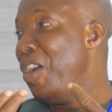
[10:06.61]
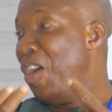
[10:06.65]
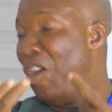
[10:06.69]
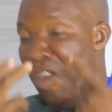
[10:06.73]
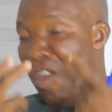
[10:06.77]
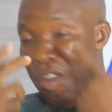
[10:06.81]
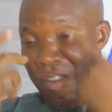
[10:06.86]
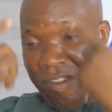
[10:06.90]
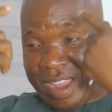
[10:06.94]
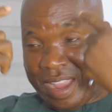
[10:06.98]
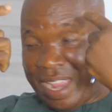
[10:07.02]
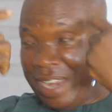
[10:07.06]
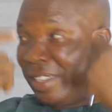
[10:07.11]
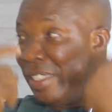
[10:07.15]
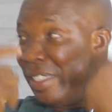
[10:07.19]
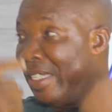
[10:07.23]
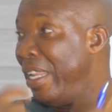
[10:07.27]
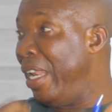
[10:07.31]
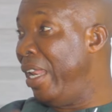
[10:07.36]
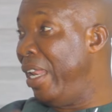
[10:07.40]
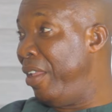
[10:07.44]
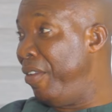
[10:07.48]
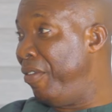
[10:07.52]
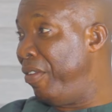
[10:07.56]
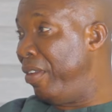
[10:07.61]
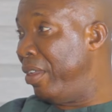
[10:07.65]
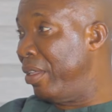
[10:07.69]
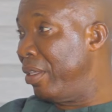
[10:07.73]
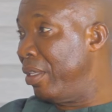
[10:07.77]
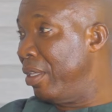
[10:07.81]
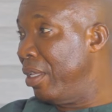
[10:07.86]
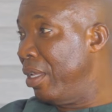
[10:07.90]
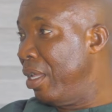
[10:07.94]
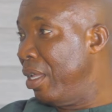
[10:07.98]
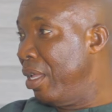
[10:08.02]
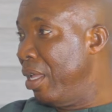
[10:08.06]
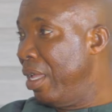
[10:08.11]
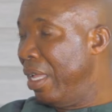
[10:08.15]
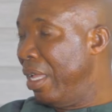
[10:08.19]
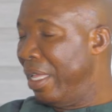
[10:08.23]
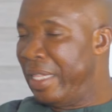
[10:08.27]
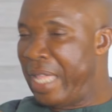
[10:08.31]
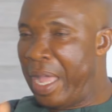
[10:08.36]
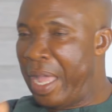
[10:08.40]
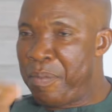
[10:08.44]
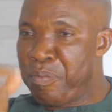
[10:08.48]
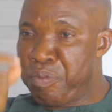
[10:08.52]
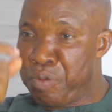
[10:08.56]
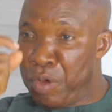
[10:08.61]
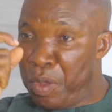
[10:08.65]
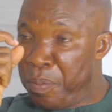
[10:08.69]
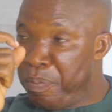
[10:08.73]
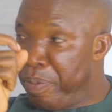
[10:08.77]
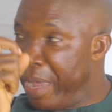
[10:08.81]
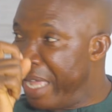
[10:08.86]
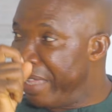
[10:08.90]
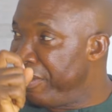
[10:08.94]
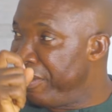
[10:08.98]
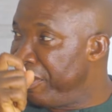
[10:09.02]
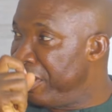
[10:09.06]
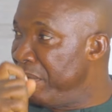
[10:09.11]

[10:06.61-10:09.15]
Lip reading: of healthy living. The proper